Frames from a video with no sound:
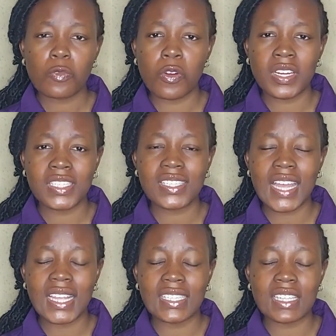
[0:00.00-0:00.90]
for
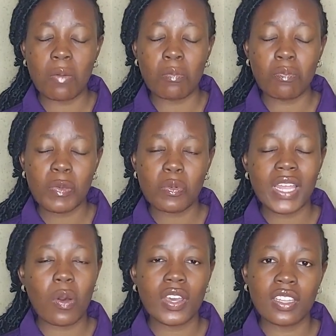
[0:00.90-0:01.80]
instance,
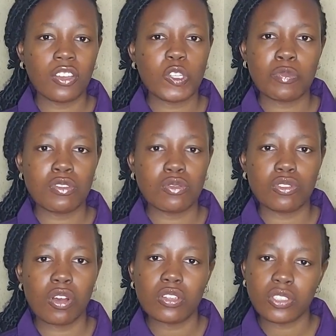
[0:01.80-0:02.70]
people that work in the
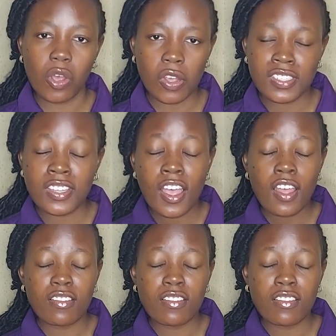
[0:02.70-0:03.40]
hospital, doctors,